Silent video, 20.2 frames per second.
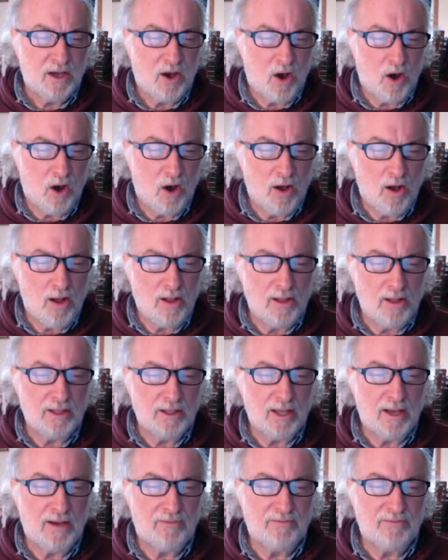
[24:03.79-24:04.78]

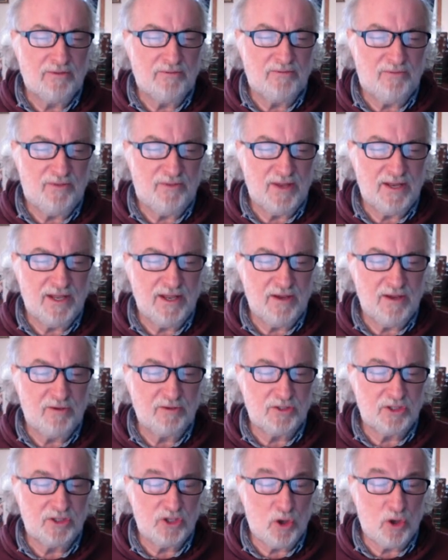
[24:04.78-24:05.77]
all of the
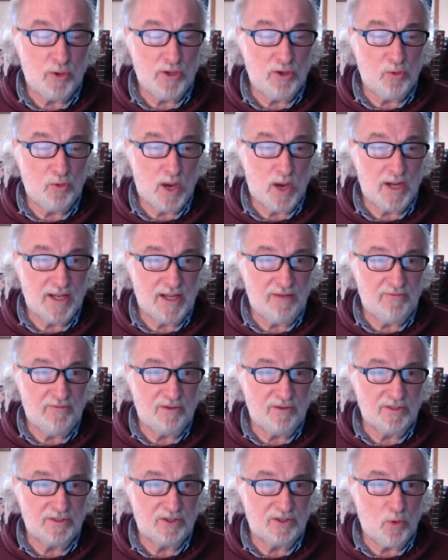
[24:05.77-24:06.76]
videos showing you what
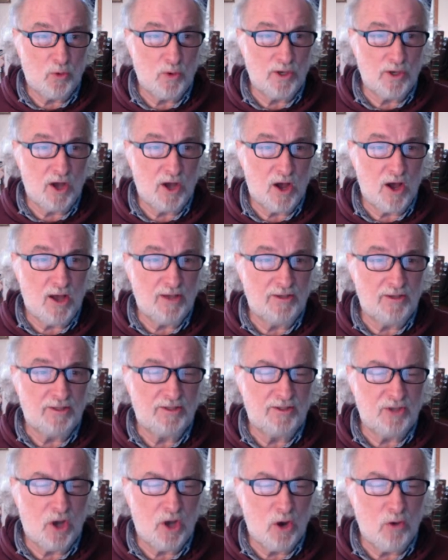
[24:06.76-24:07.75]
evil is going on?
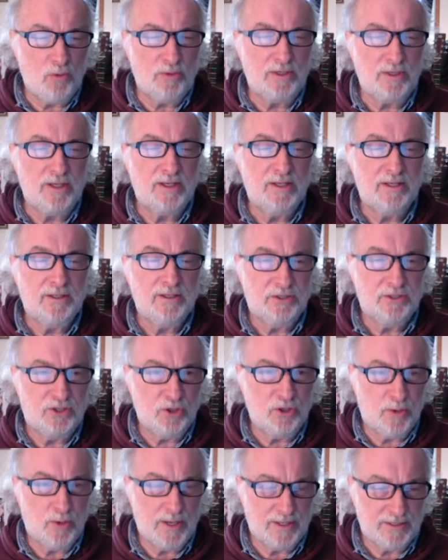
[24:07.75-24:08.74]
Don't
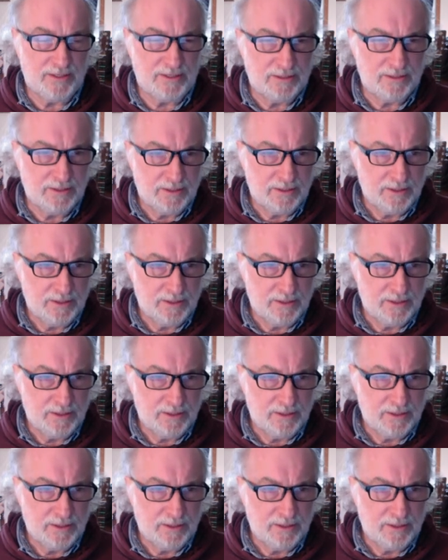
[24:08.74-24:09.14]
do it.